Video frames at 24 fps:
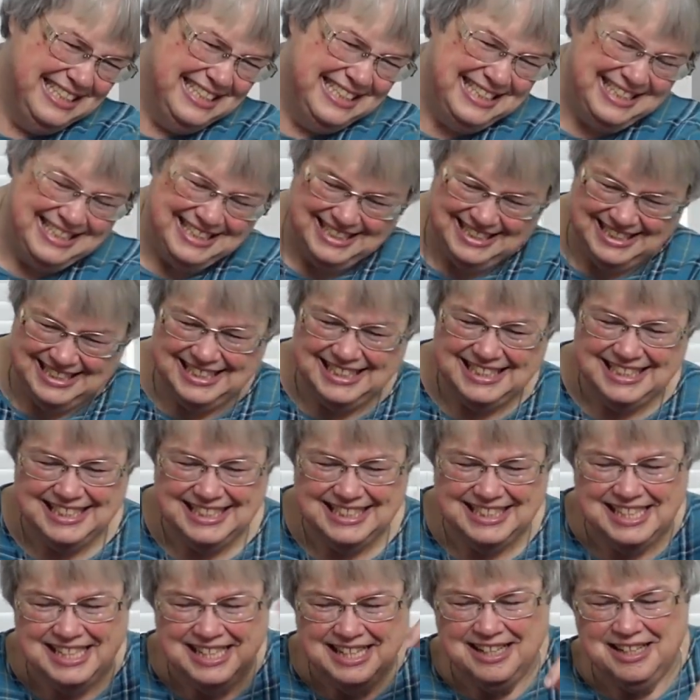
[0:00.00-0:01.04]

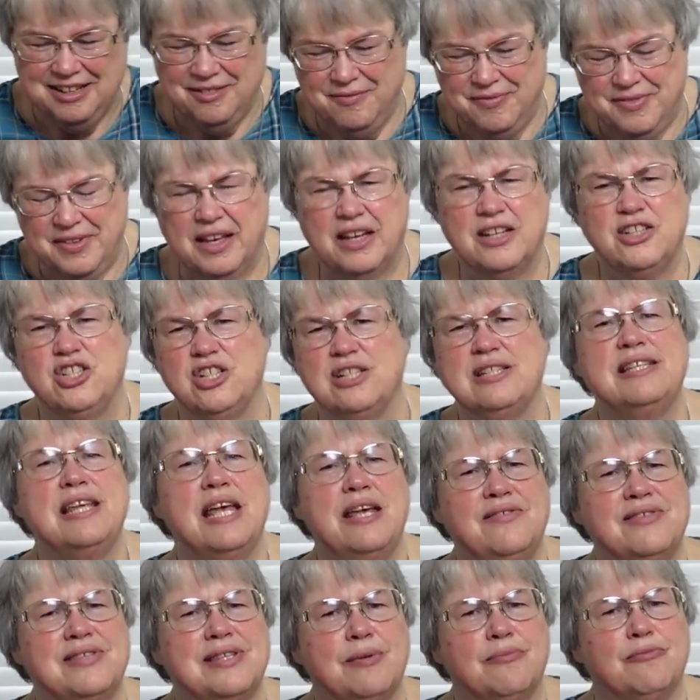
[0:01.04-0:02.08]
I should
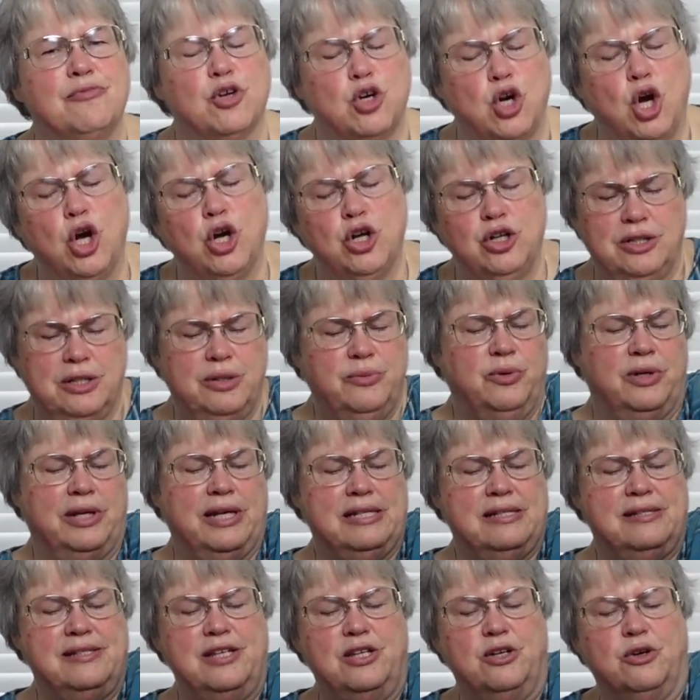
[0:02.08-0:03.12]
save some for Carly when I
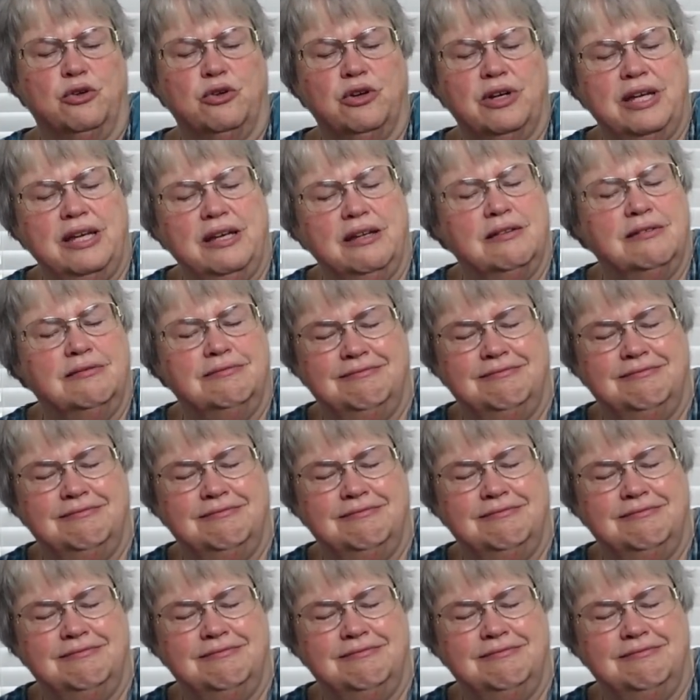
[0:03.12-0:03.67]
see her again.